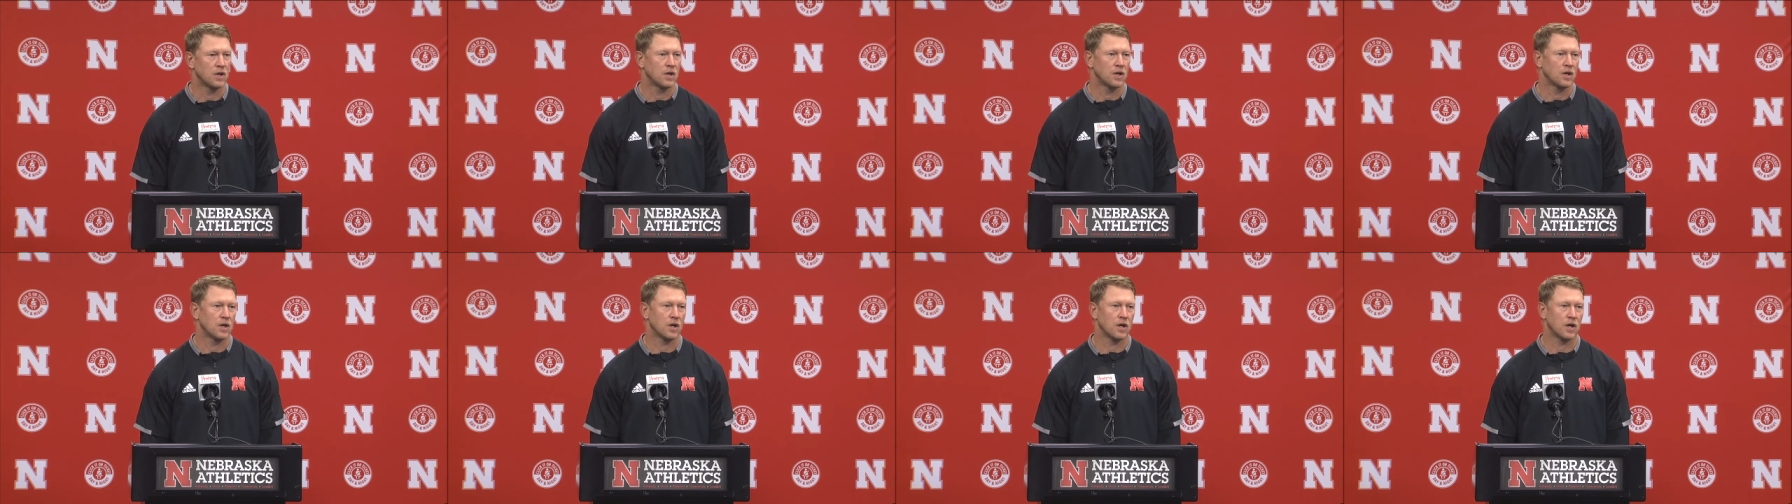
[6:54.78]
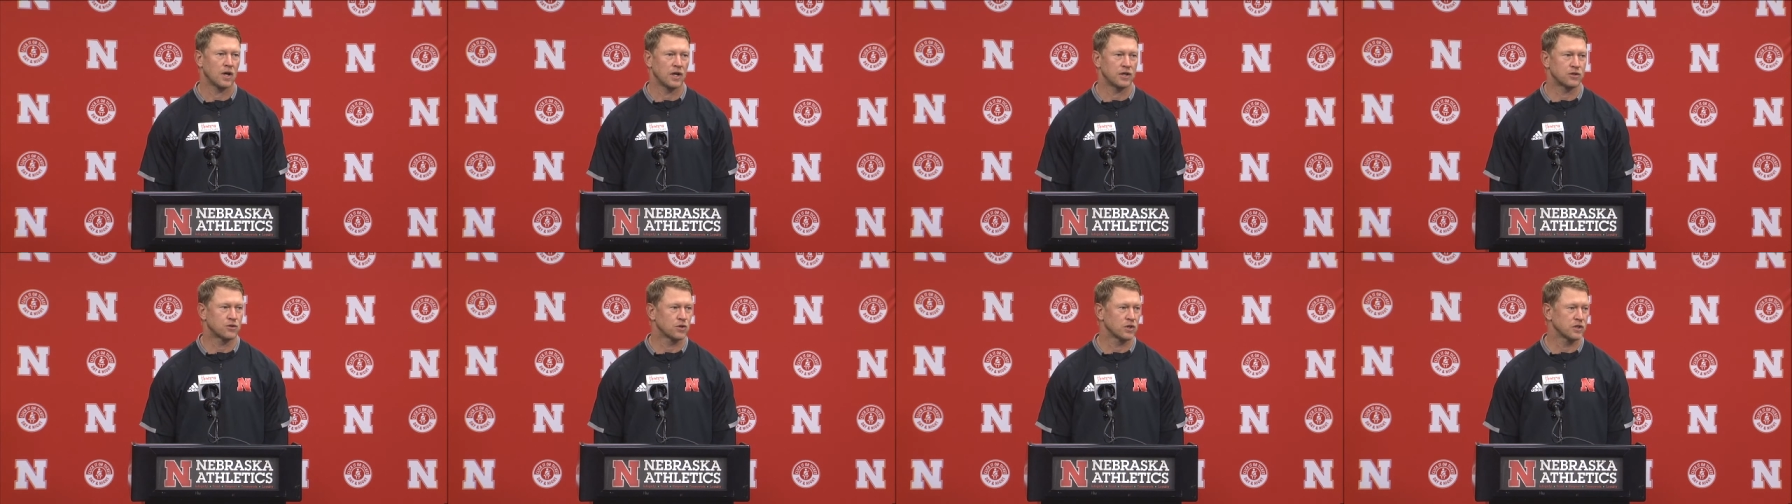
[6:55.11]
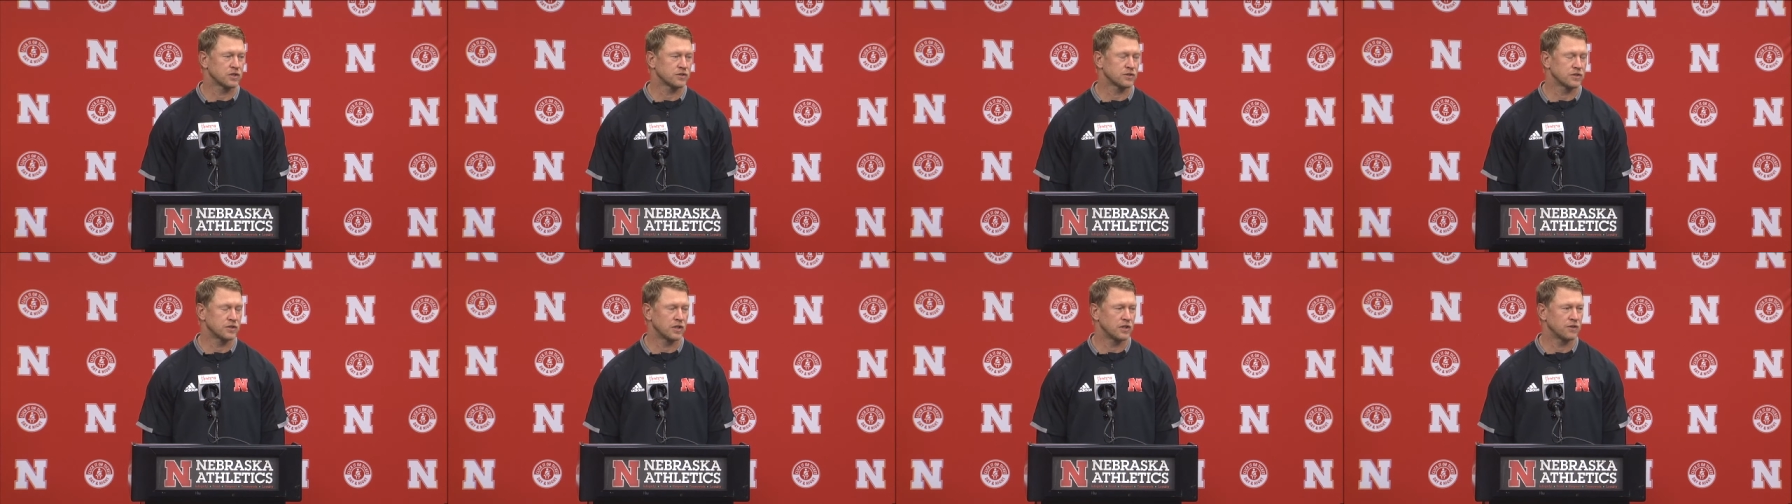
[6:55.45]
Uh, I
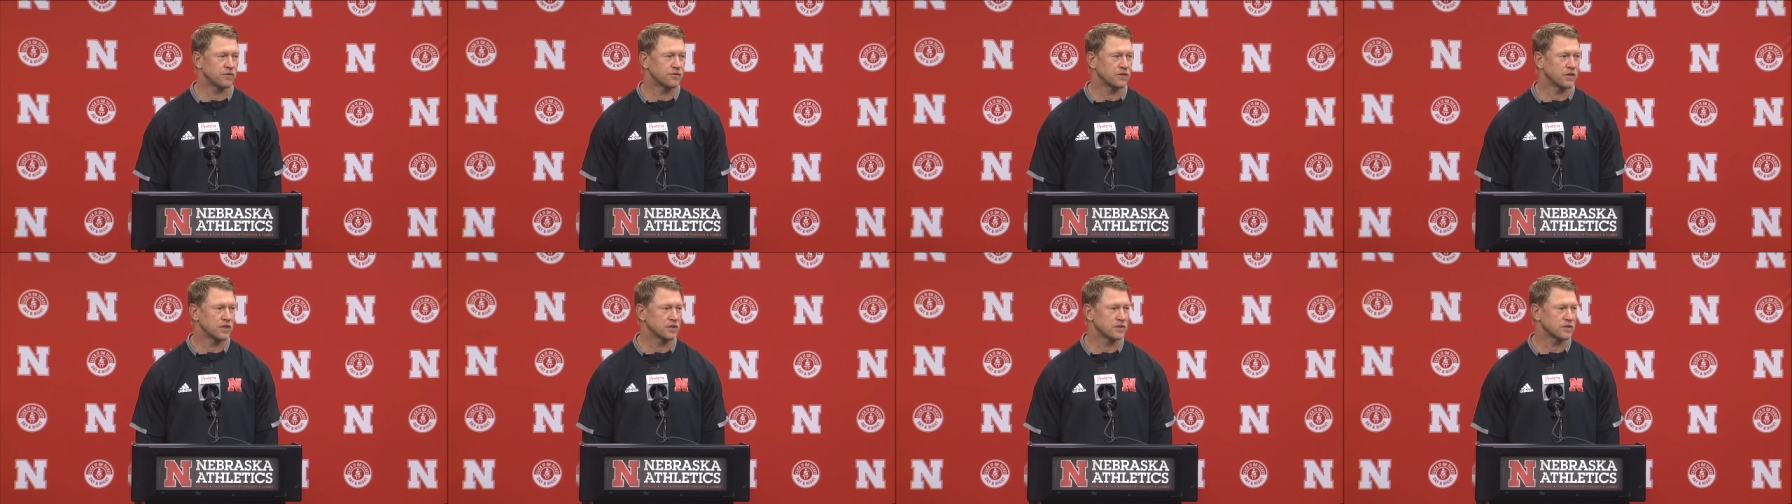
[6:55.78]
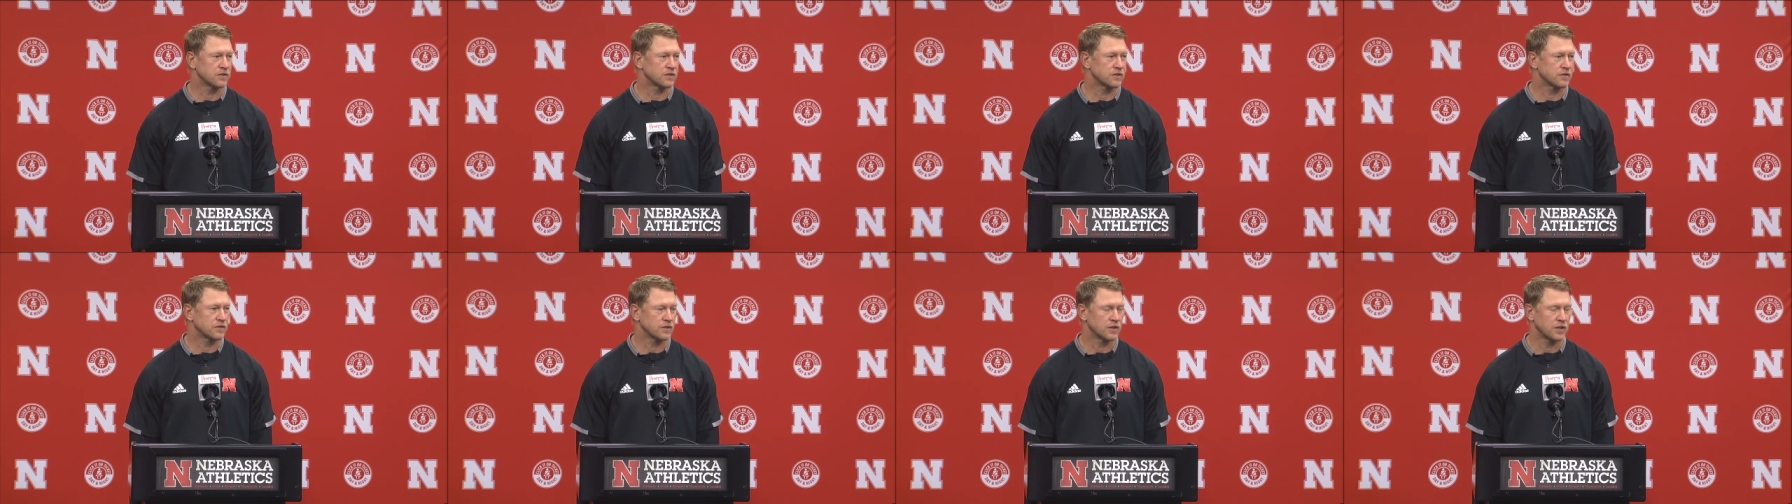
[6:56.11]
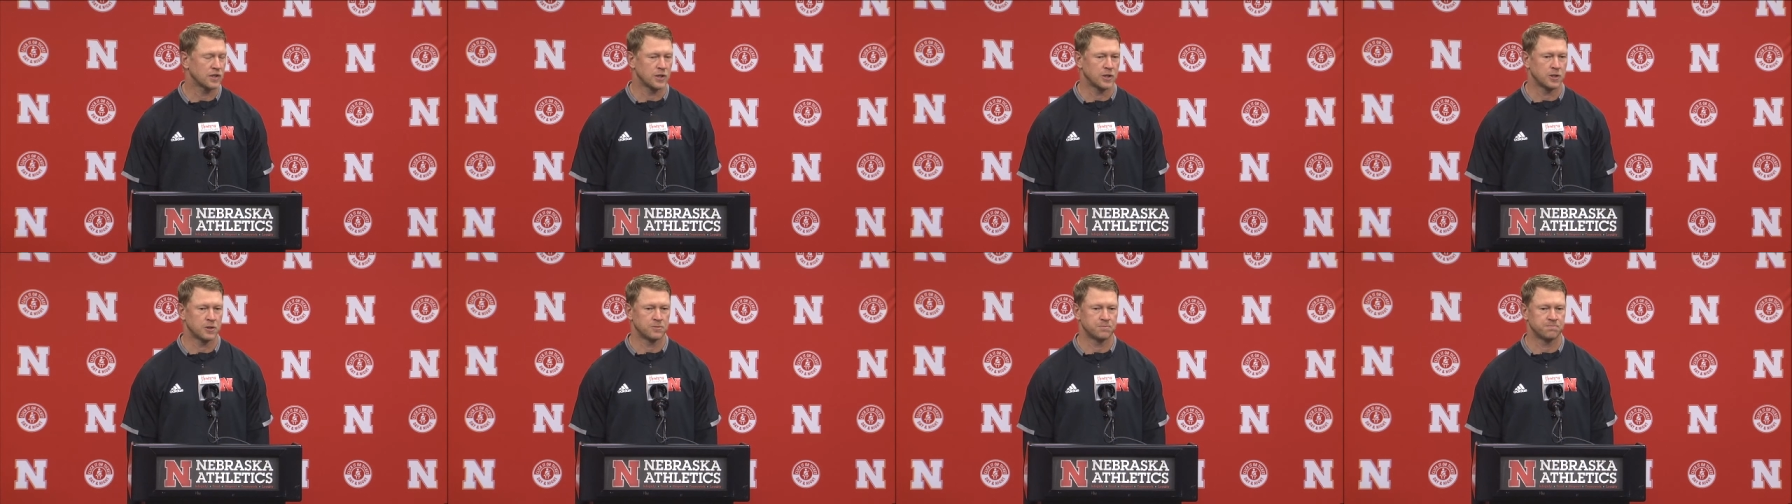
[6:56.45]
trust the defense.
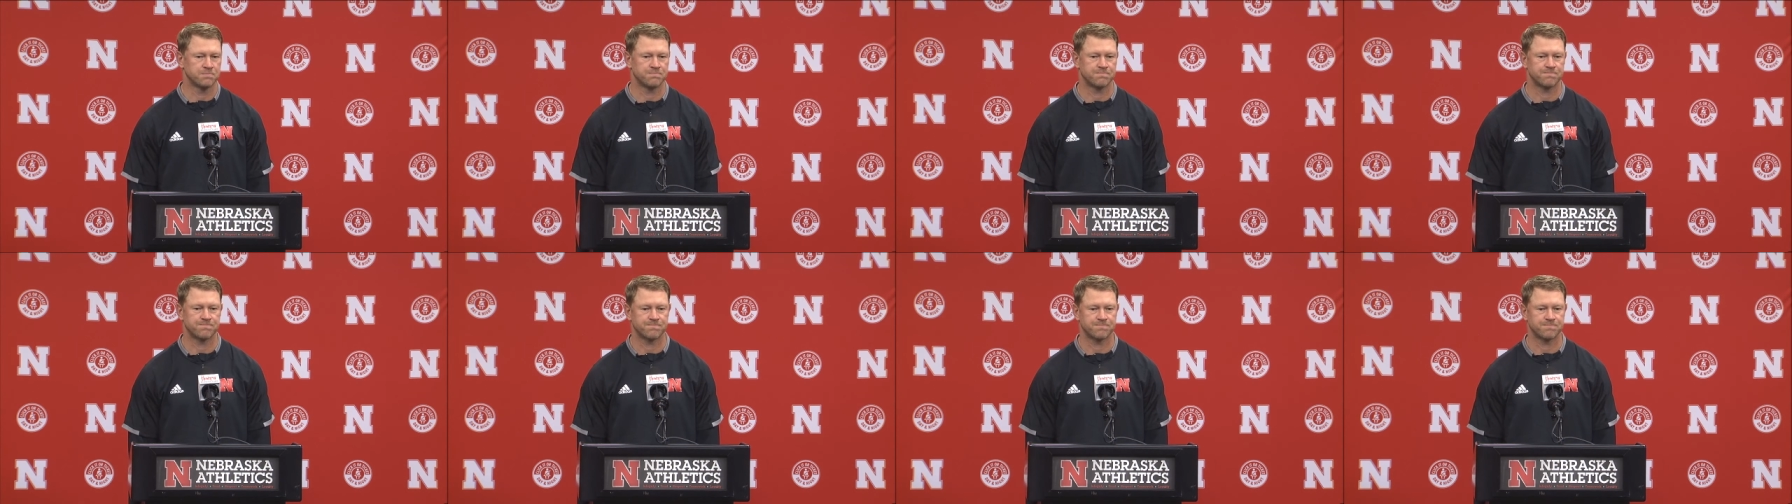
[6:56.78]
Um,